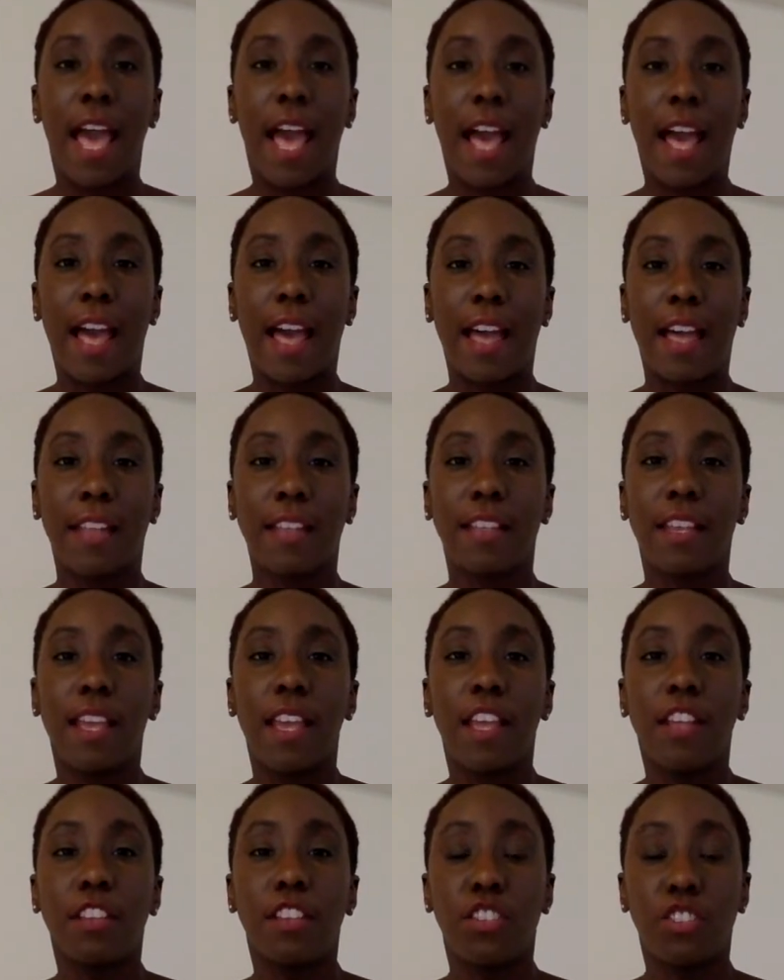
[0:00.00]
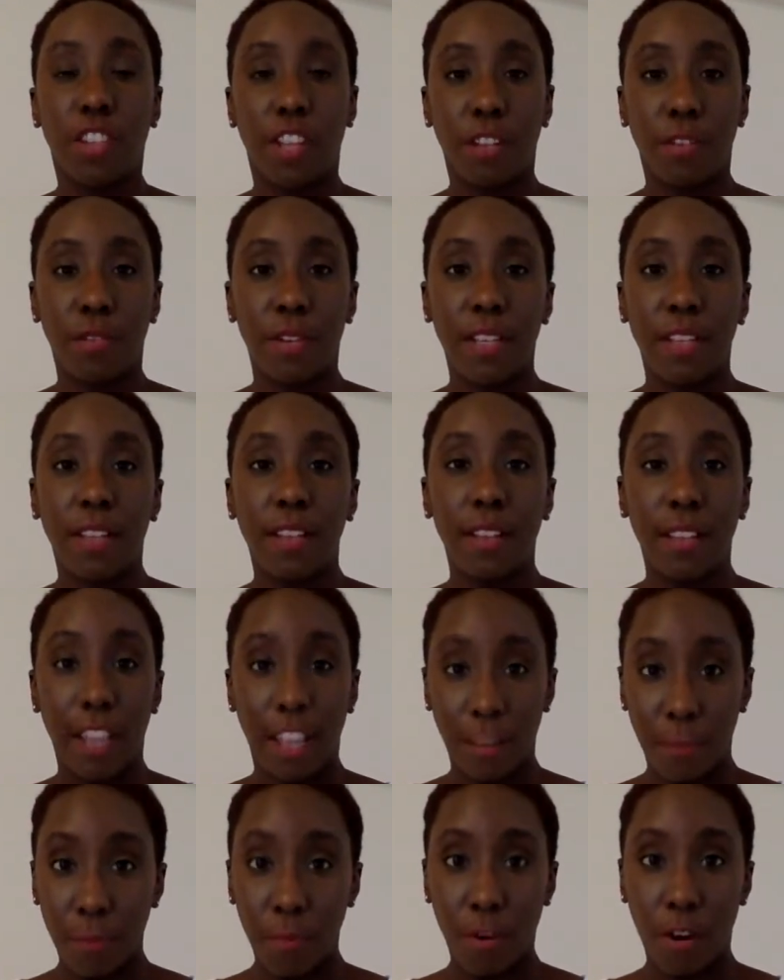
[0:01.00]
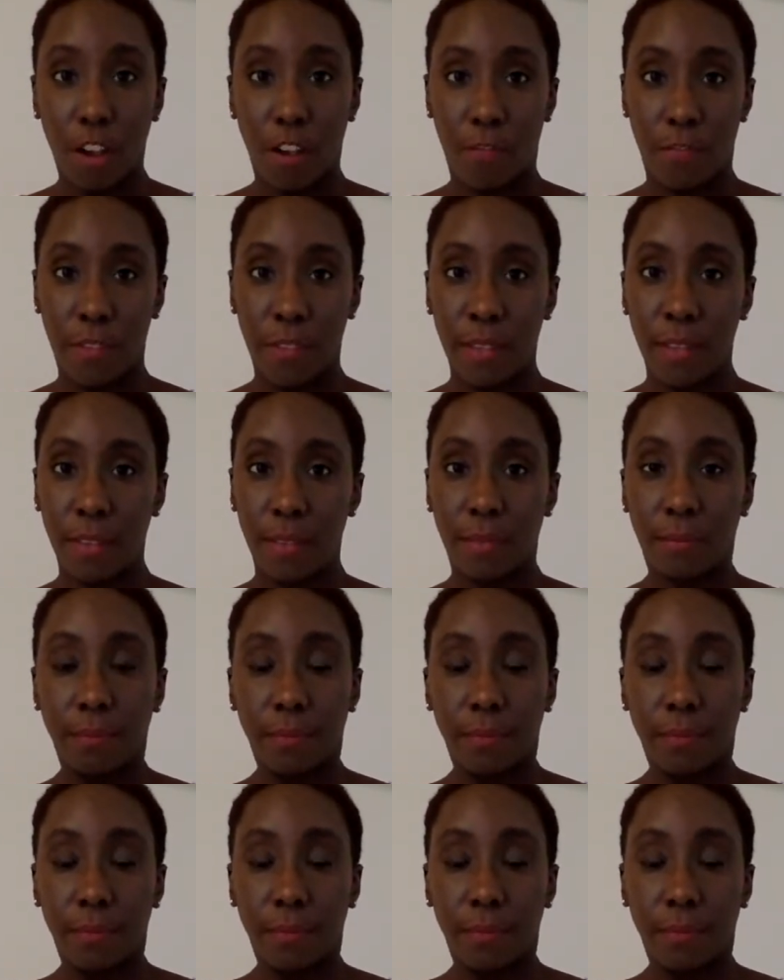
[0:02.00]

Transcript: and to generate a net profit